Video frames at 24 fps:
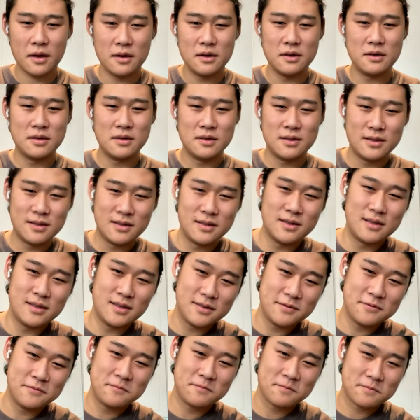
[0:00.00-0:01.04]

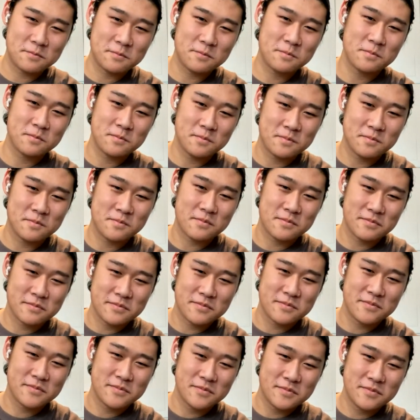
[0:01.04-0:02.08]

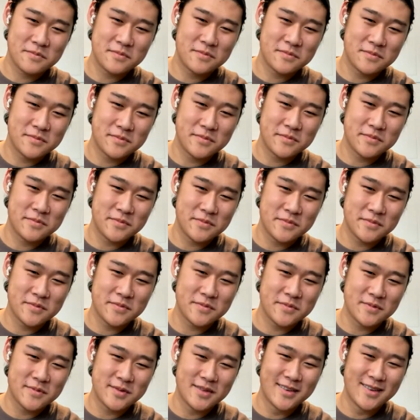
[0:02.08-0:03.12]

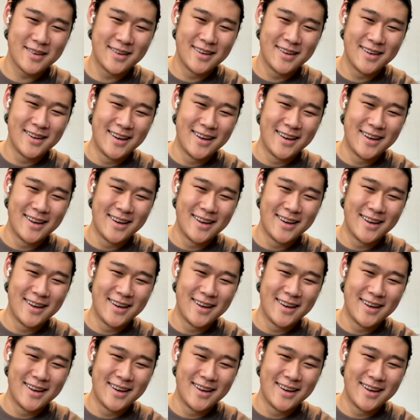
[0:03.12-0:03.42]
The person shown says nothing.